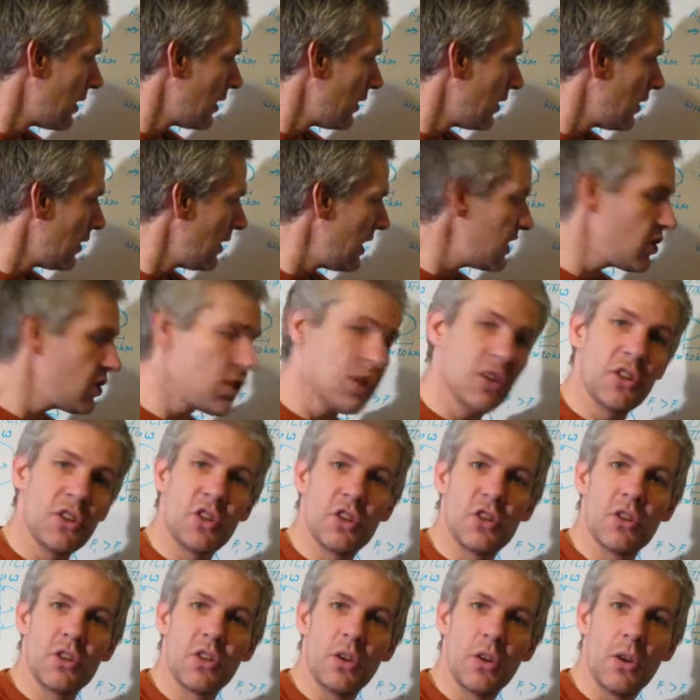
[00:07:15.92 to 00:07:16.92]
the
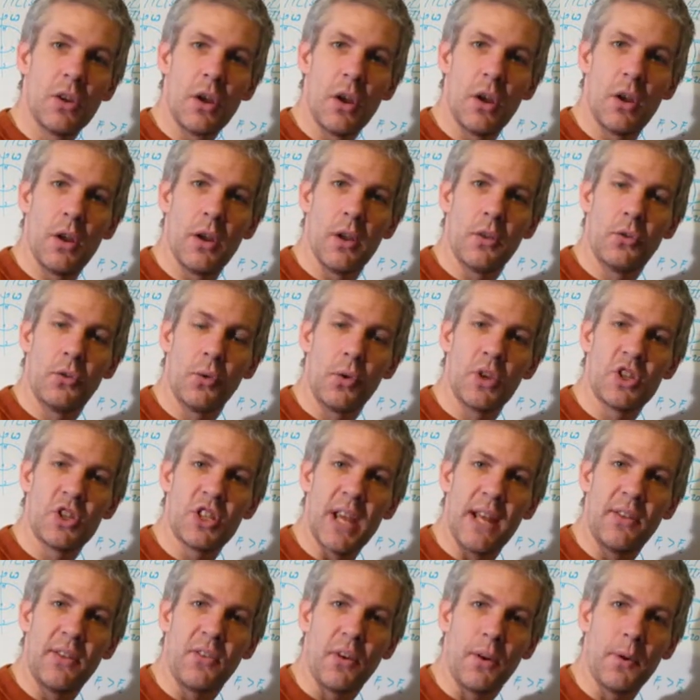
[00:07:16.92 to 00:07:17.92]
distance to the
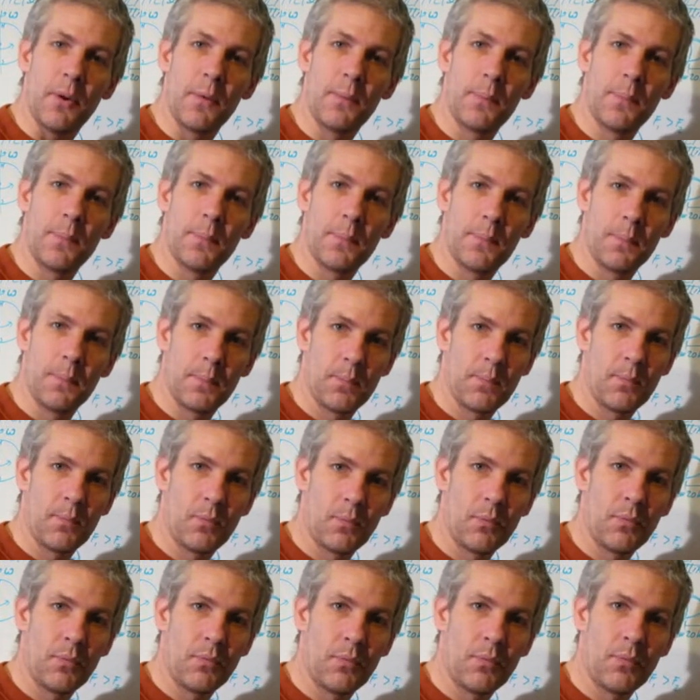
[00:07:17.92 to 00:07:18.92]
center.
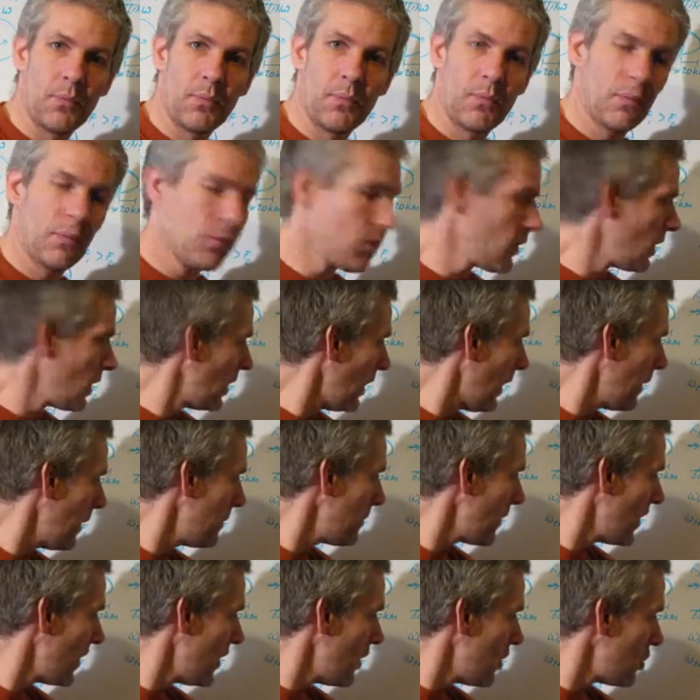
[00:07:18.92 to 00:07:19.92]
Yeah.
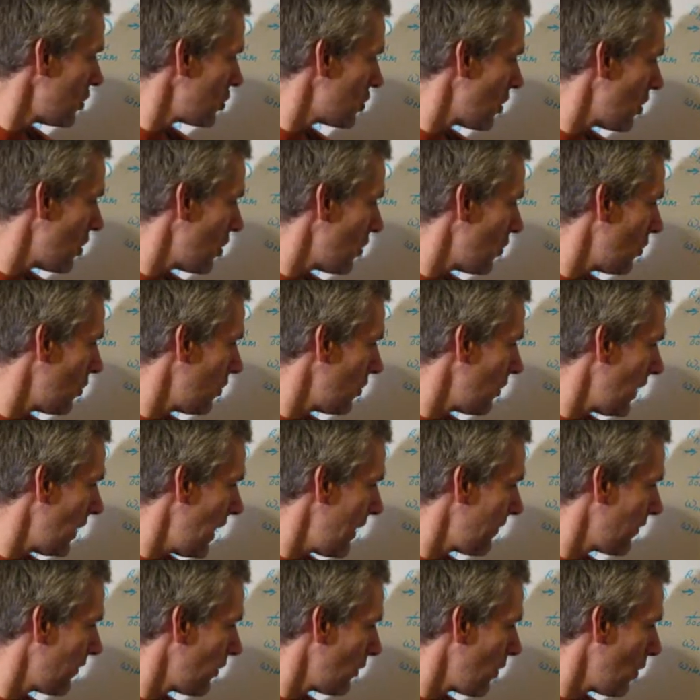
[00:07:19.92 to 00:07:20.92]
So
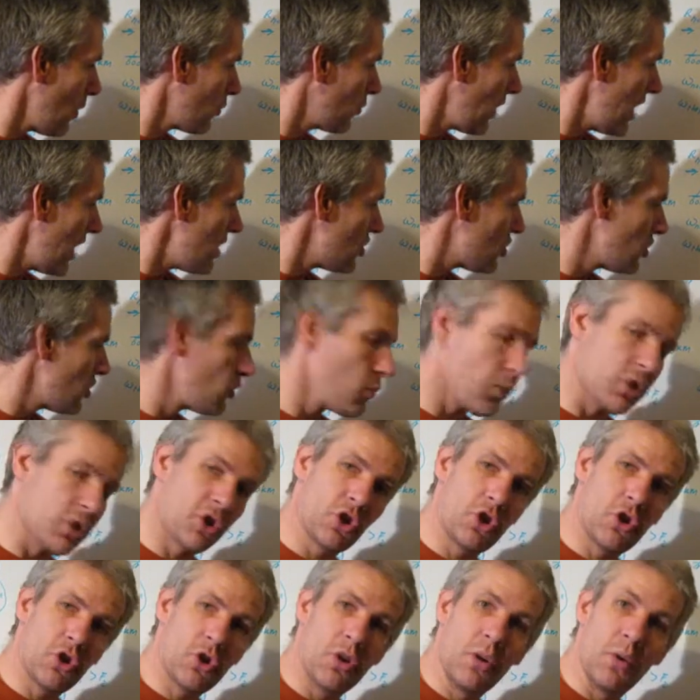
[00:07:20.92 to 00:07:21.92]
if the rotation was
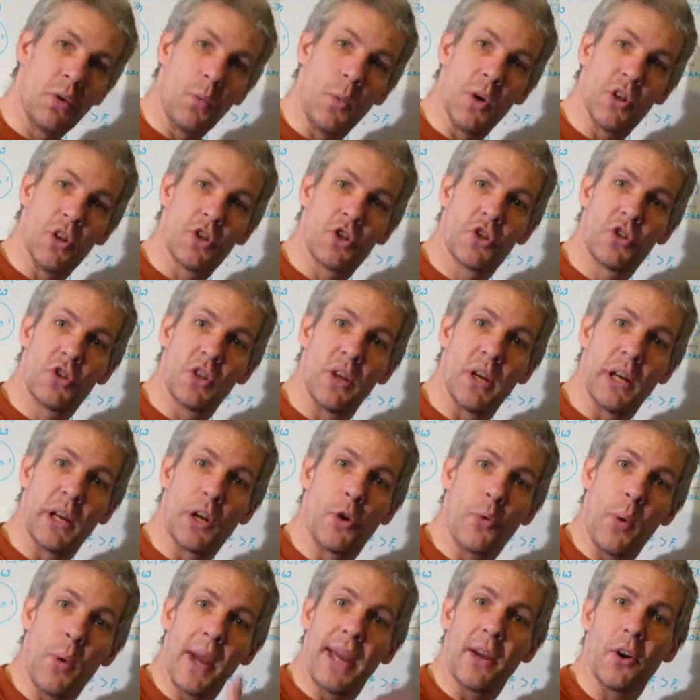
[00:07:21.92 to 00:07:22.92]

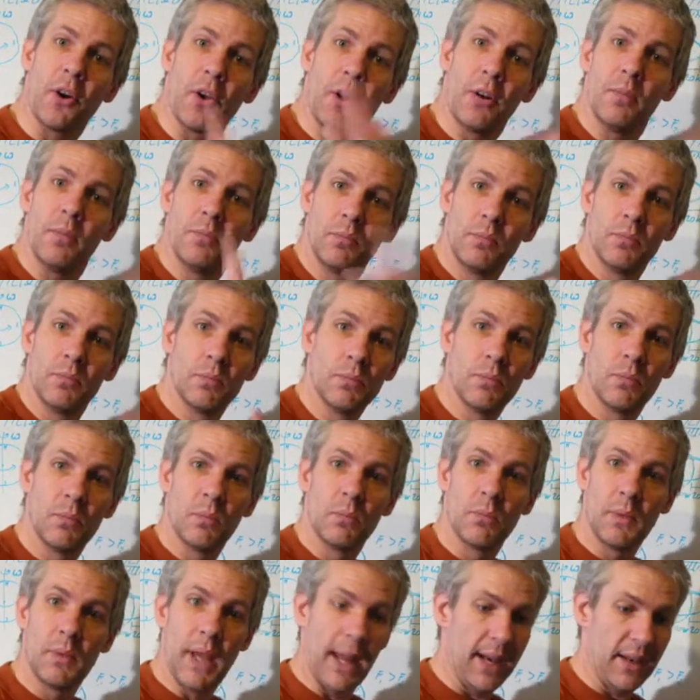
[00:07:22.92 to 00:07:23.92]
quicker,
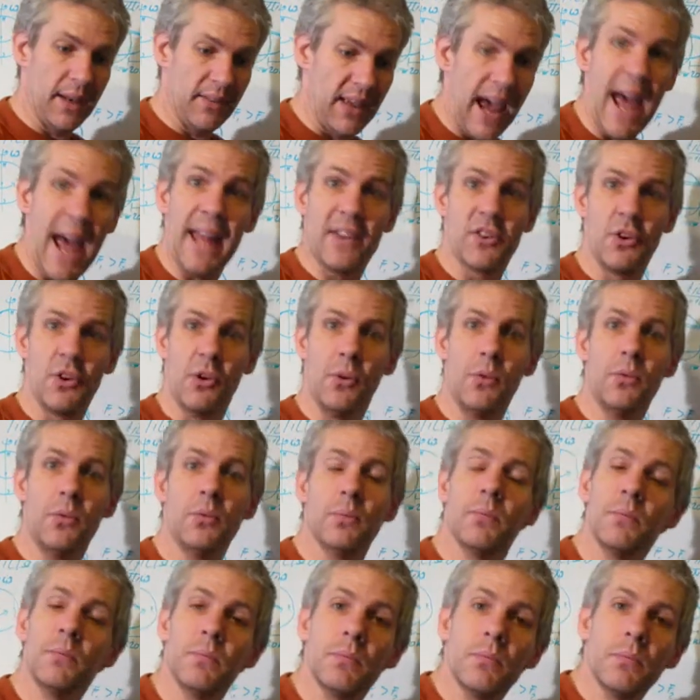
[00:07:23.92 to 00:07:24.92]
and it had to,
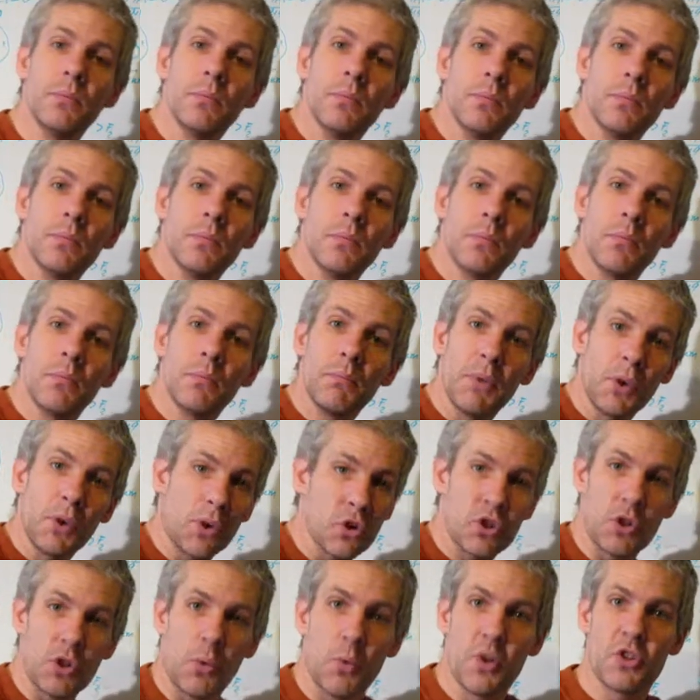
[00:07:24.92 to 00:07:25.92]

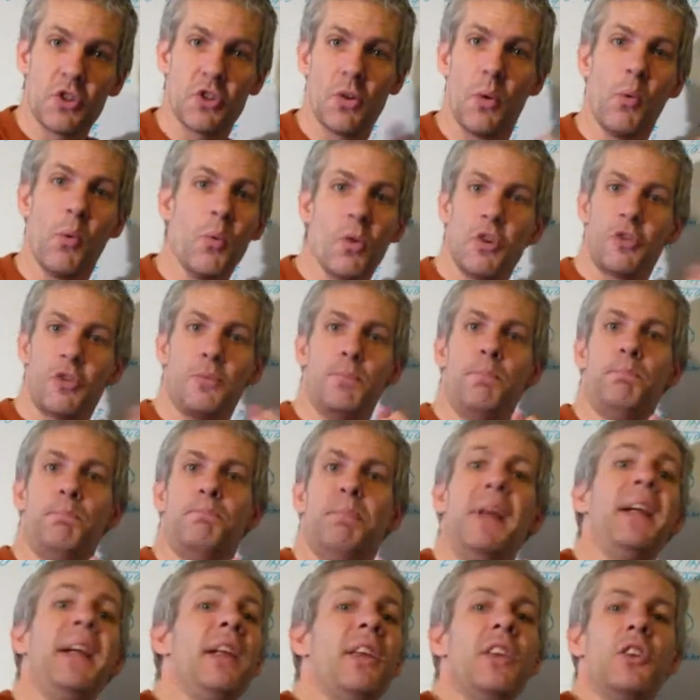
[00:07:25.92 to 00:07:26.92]
because there was
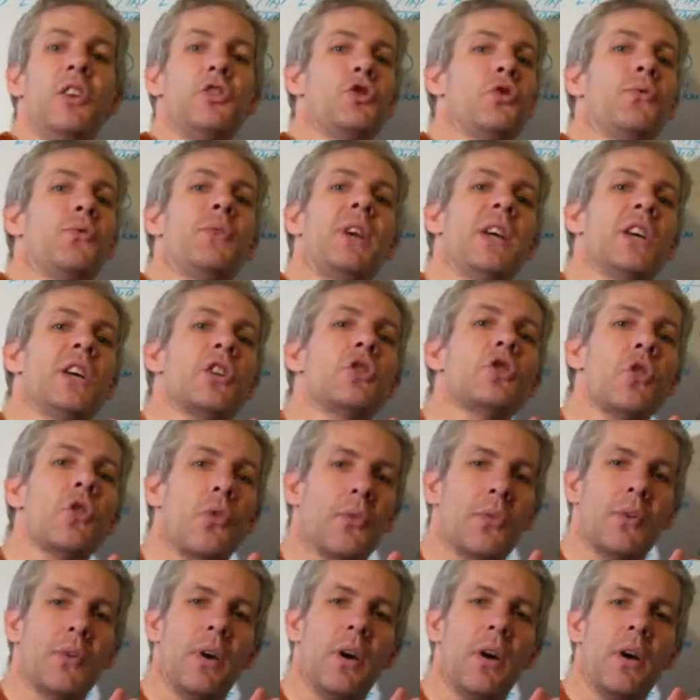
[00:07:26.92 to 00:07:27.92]
billions of years
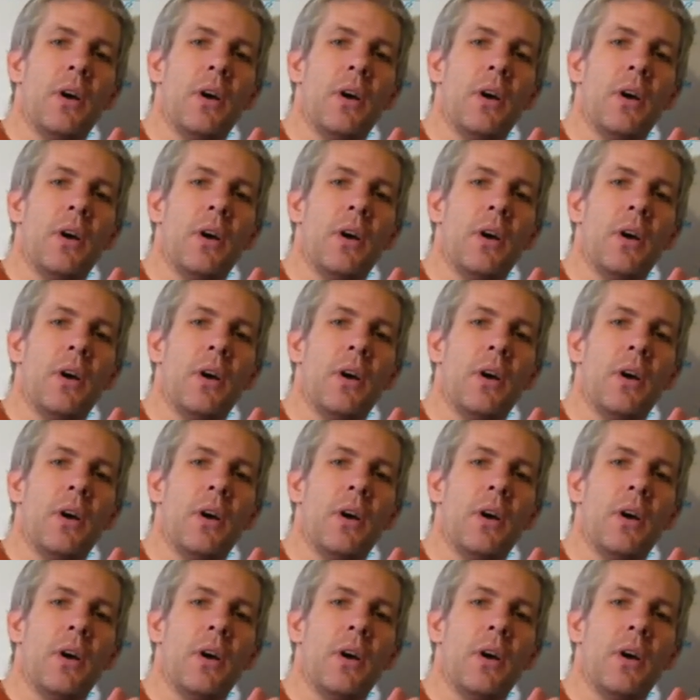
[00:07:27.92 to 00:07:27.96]
of